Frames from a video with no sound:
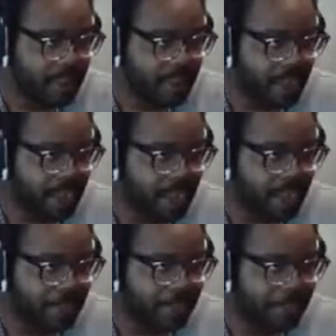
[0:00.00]

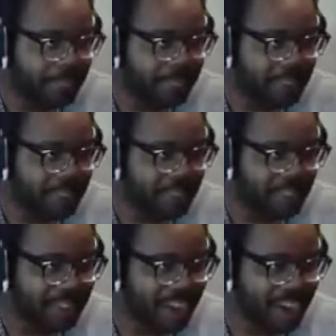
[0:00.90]

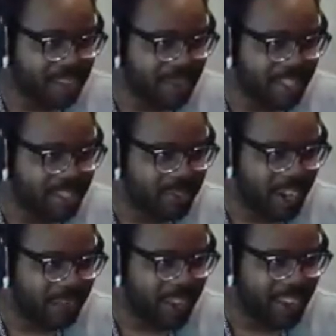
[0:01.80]
Alright, despite this
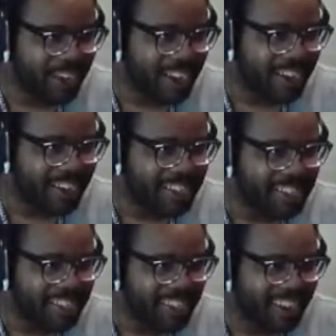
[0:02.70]
fight being kind of
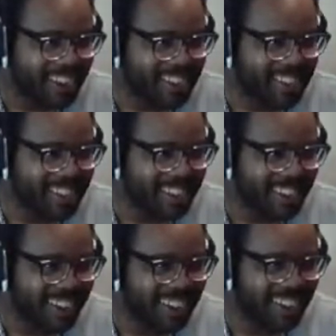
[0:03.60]
easy, I honestly,
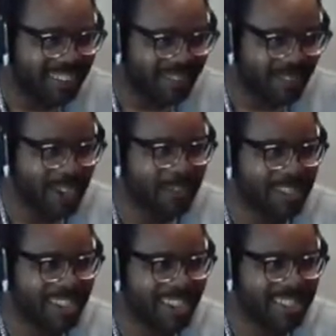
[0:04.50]
like, make
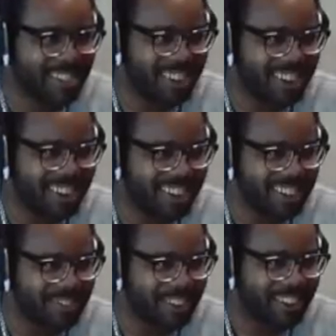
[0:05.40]
mistakes a lot in
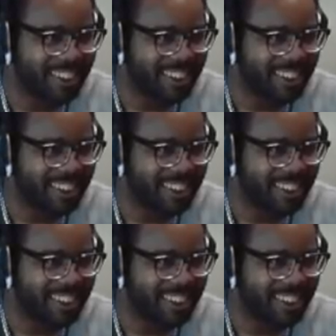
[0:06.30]
this fight.